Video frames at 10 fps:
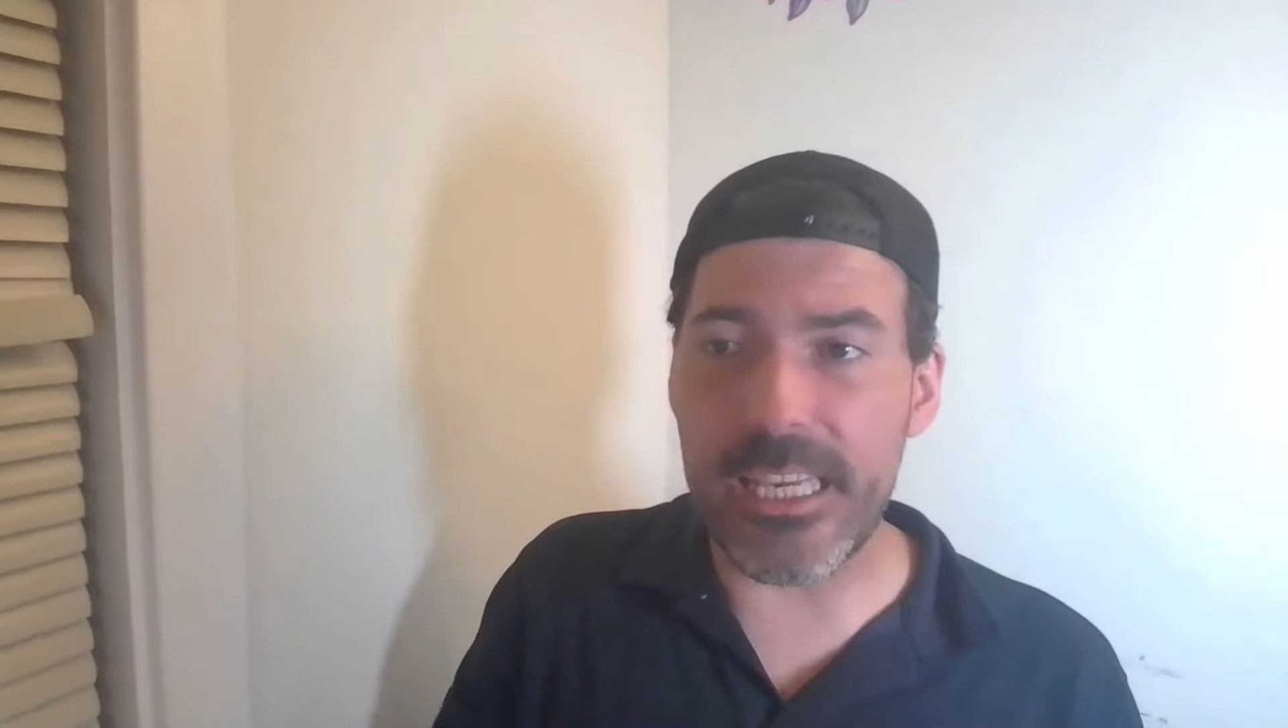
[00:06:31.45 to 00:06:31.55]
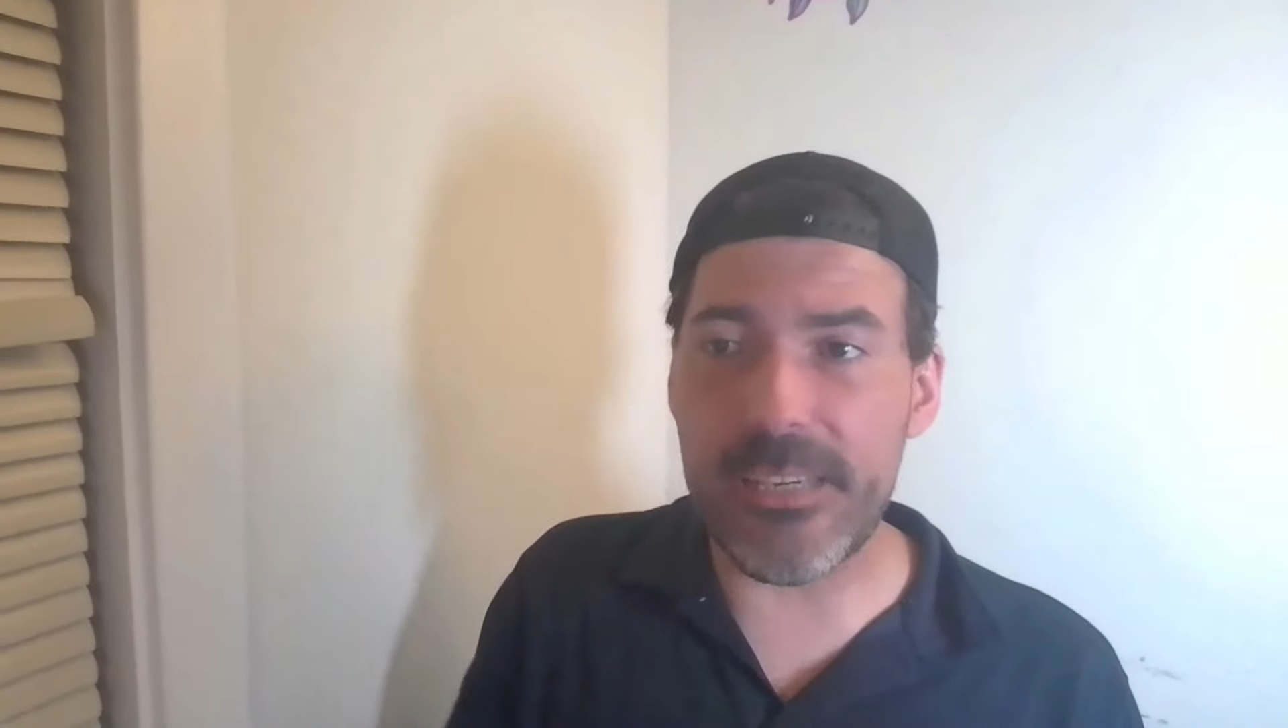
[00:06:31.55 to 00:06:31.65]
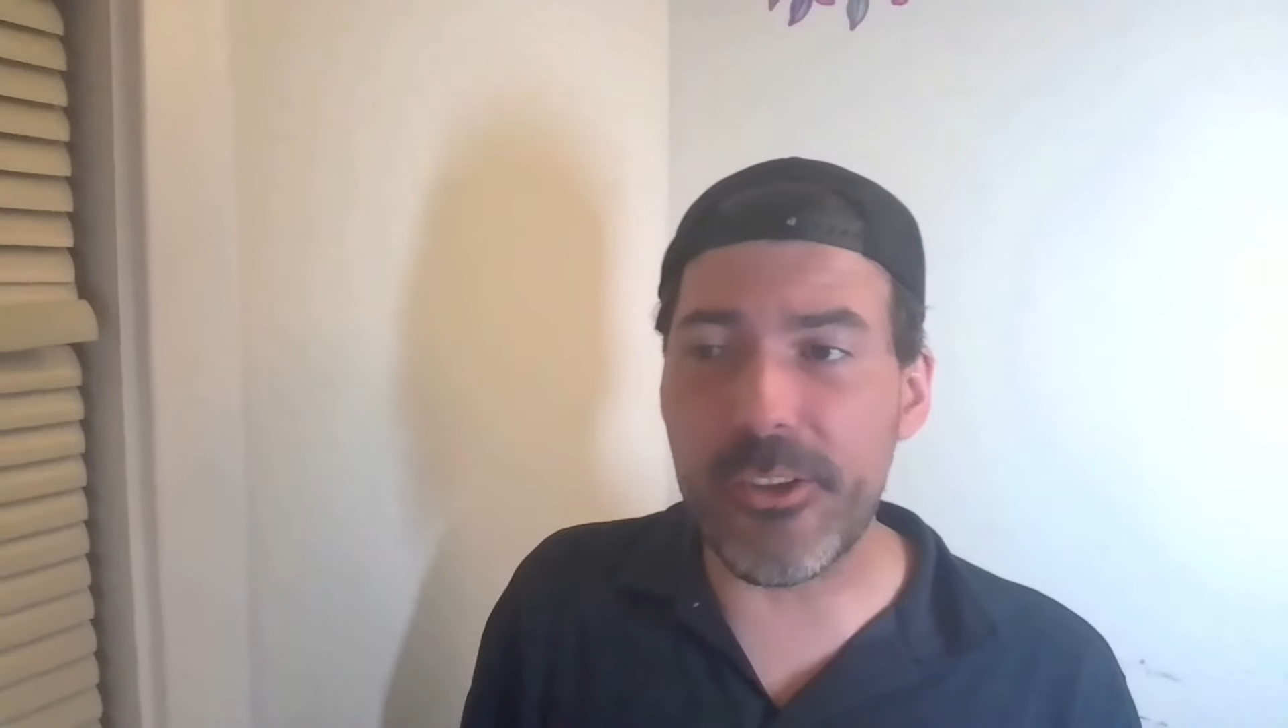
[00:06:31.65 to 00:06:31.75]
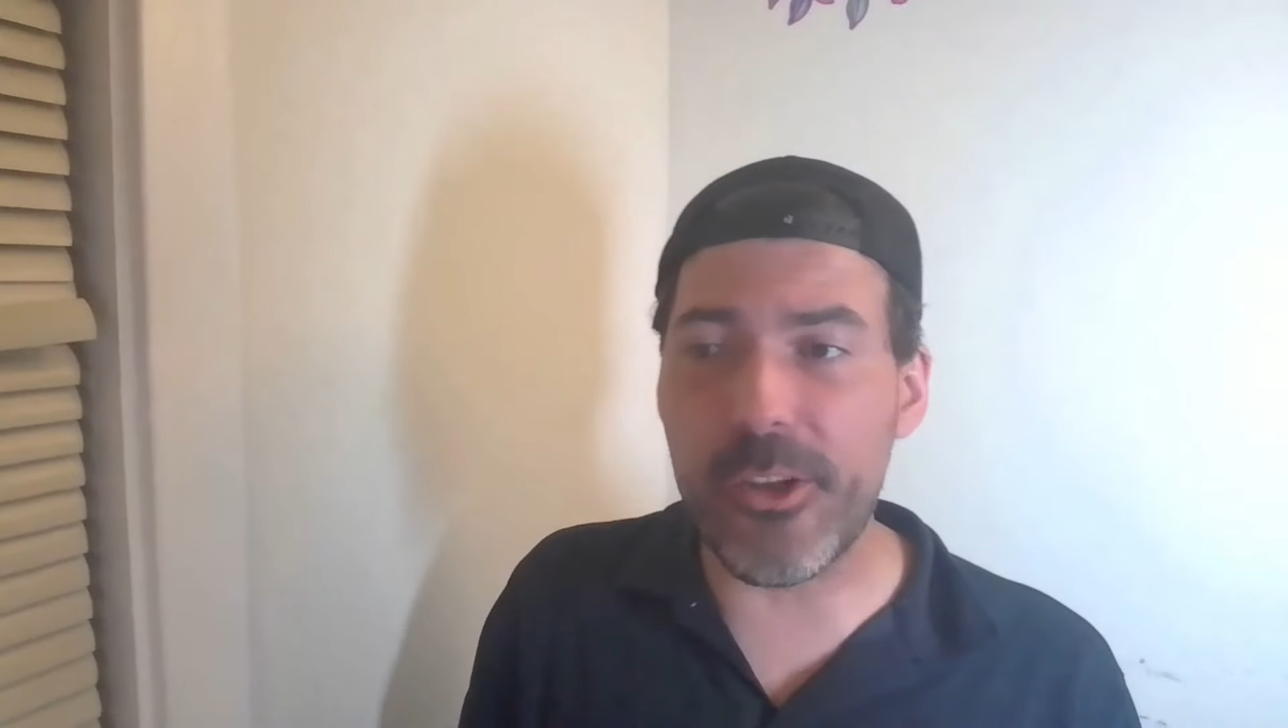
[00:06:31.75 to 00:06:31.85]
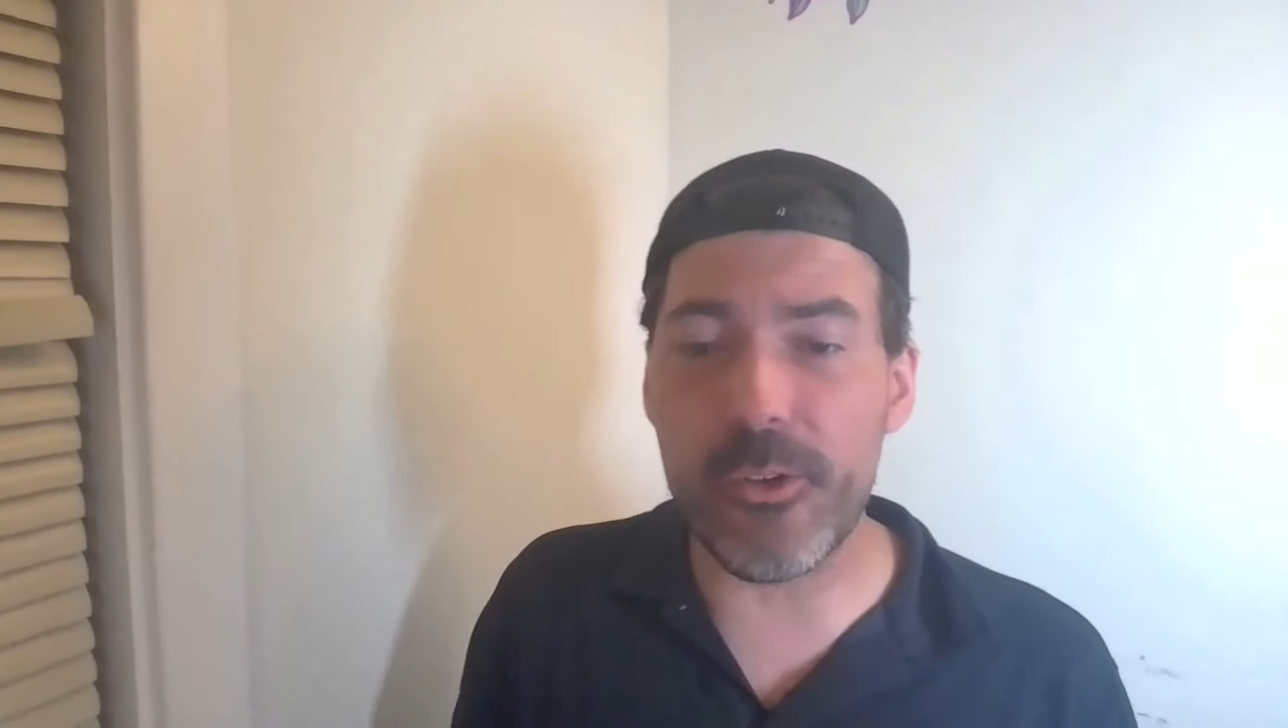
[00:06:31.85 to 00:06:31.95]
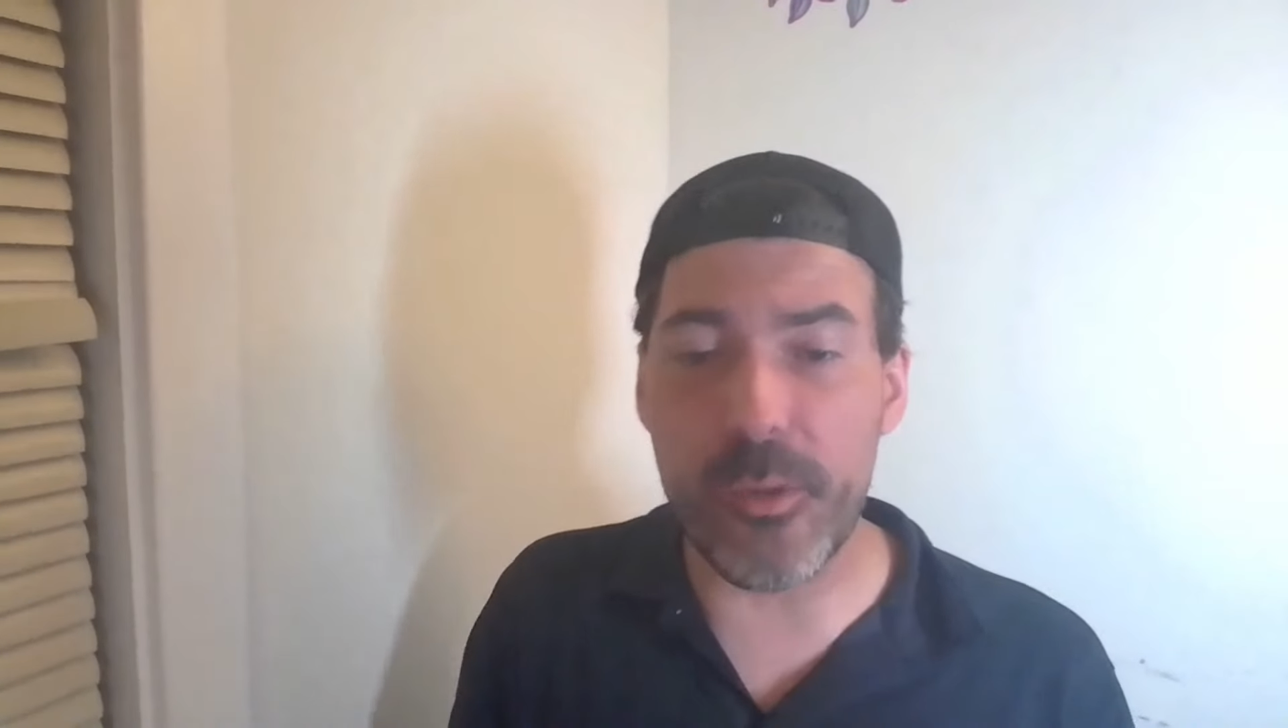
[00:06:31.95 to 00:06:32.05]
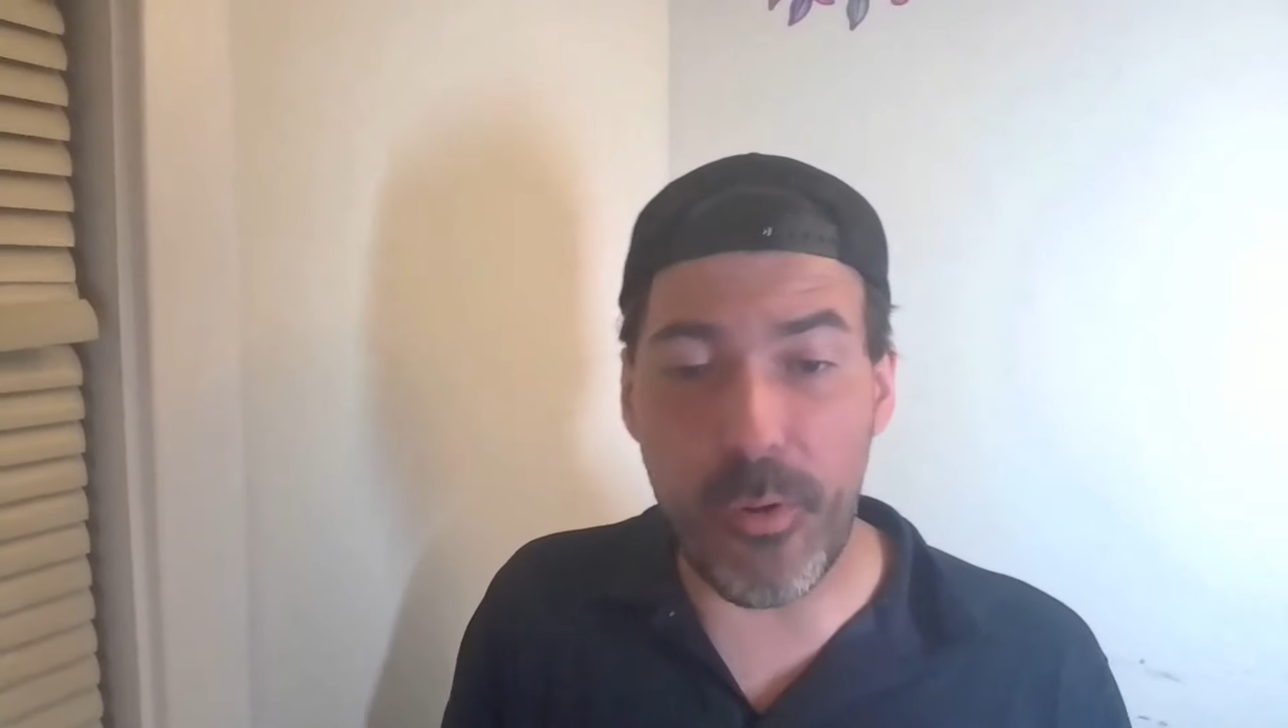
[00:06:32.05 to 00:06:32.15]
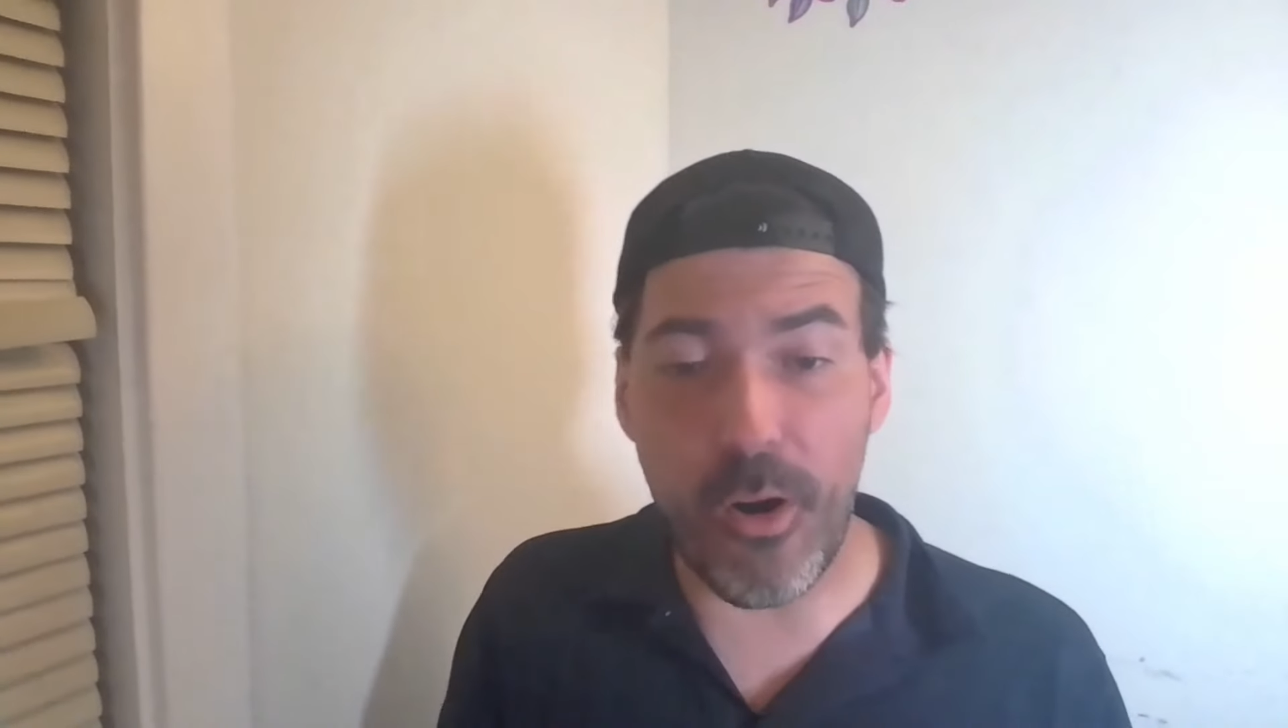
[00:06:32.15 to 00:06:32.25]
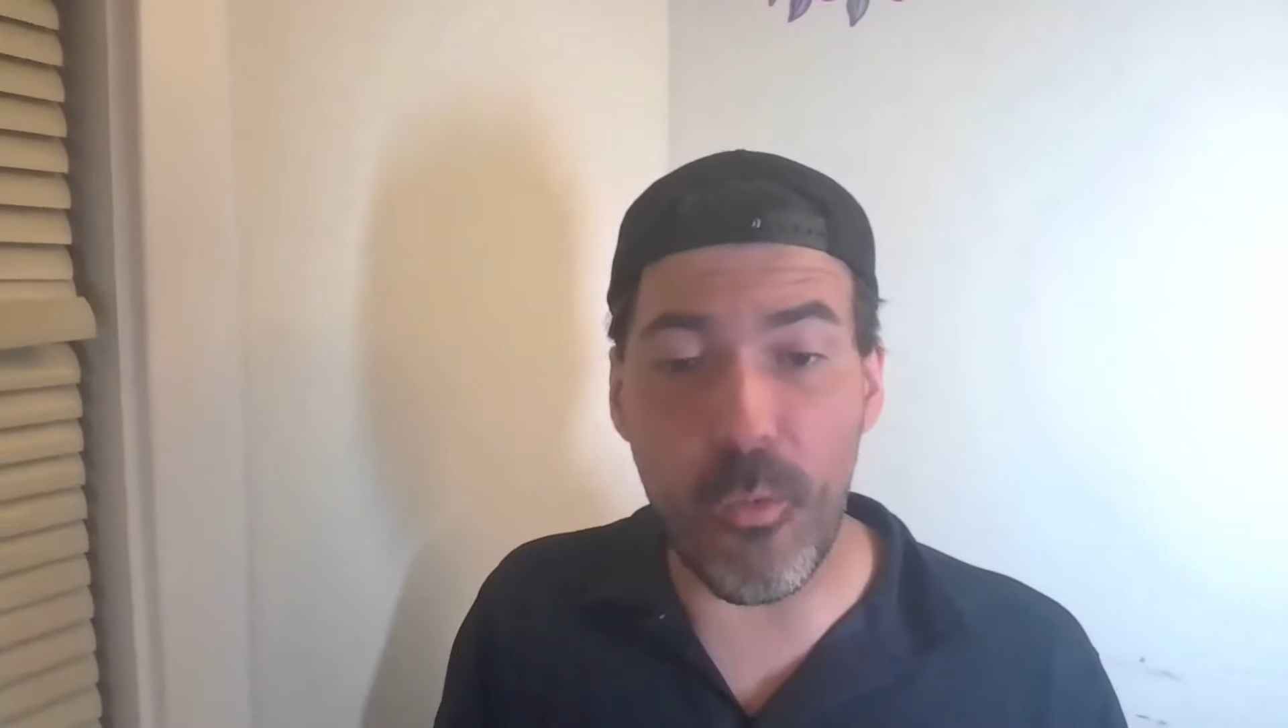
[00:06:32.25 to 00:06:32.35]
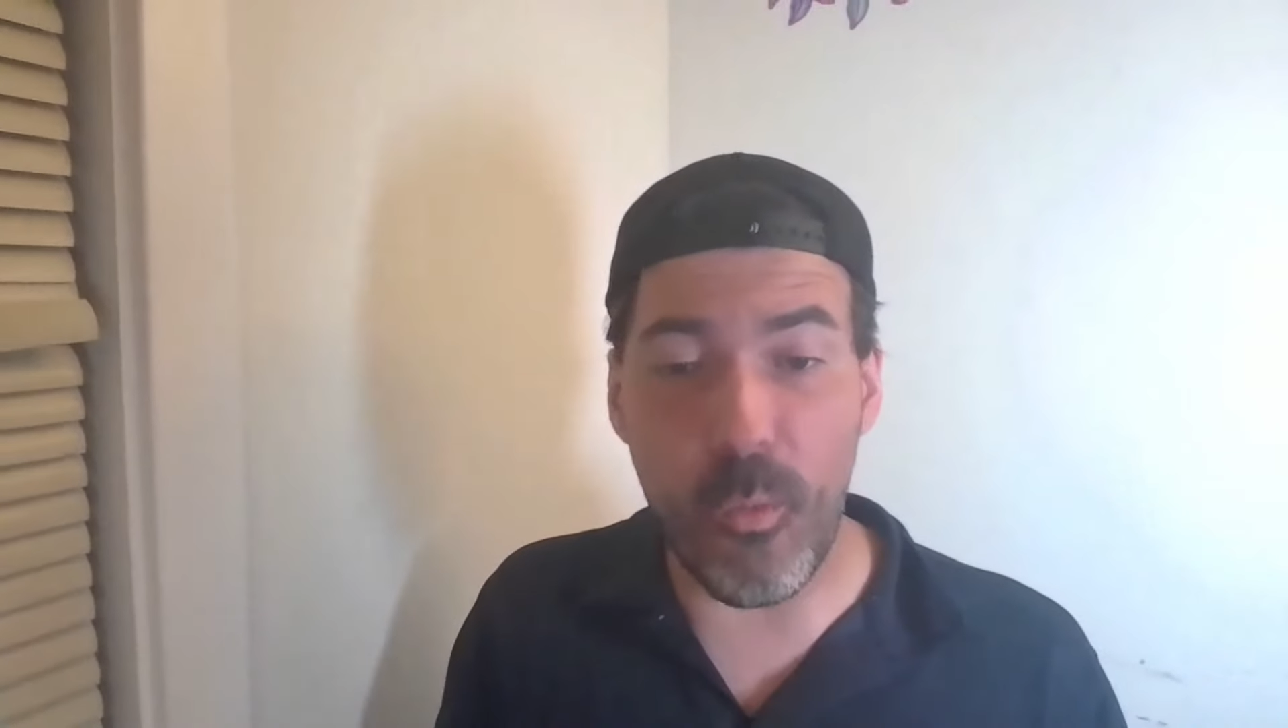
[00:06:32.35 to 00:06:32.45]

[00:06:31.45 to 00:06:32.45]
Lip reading: Even though Nepal